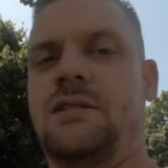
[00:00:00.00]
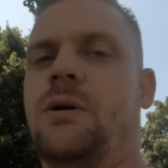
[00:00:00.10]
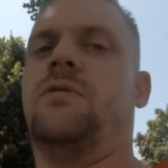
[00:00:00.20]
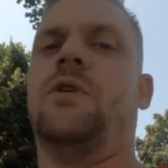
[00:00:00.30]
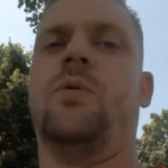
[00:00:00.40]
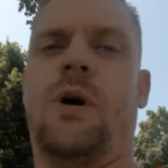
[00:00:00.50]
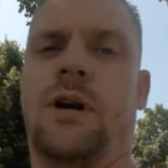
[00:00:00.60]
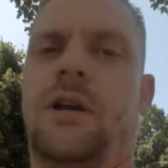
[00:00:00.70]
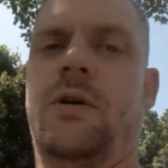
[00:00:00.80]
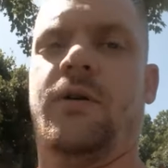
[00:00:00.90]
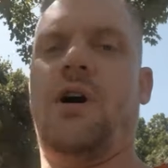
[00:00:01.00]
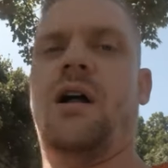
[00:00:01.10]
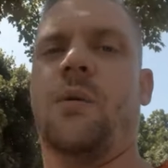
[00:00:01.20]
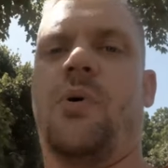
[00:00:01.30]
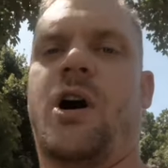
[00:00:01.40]
So if you wanna do
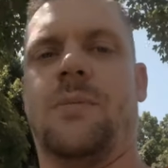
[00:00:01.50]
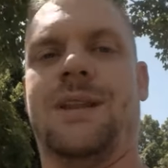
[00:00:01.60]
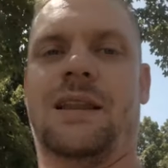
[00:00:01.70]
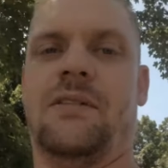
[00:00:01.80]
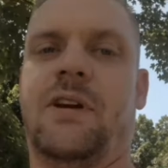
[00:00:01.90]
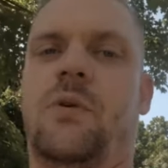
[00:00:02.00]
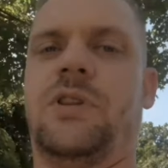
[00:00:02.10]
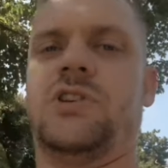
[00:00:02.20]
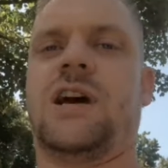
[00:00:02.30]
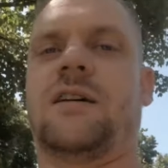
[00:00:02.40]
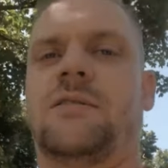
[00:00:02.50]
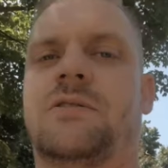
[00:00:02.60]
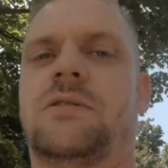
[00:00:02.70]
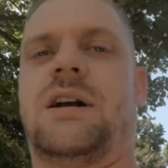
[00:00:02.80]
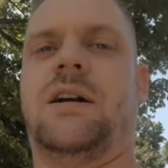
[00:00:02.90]
apartment living with a Jack
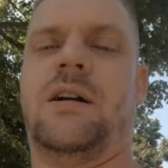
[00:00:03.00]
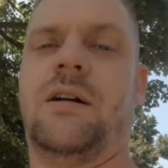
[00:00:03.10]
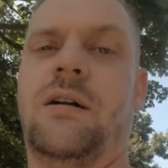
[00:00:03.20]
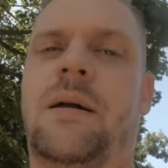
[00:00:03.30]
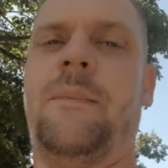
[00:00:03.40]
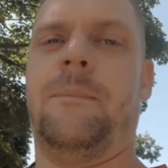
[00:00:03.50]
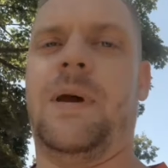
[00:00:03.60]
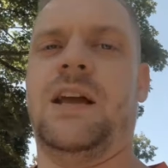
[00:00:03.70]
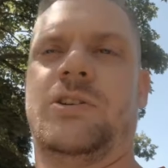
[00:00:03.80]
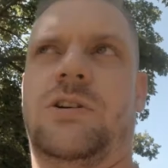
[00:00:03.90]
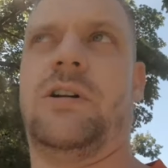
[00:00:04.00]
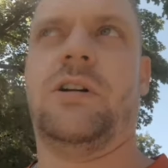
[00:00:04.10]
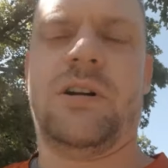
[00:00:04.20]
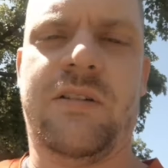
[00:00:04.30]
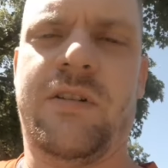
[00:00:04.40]
Russell Terrier, make sure
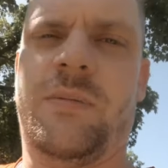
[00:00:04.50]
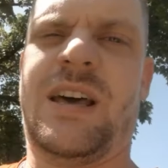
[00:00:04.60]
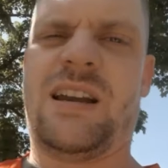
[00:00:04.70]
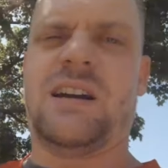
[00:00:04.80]
you're giving them that